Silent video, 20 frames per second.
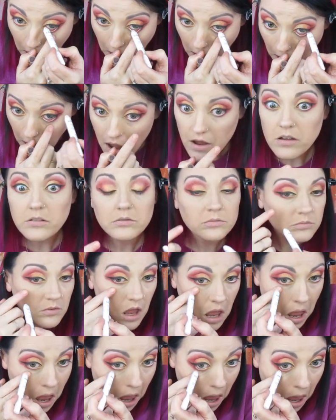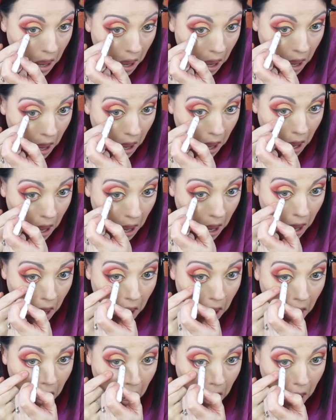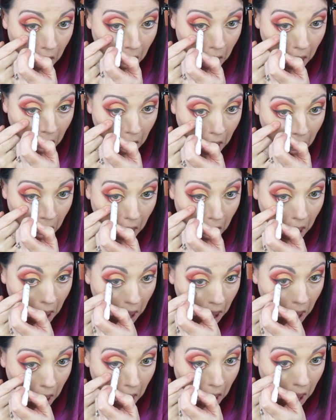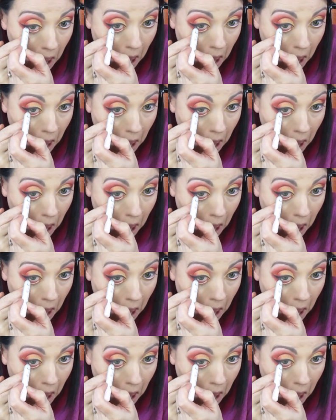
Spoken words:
(no one is talking)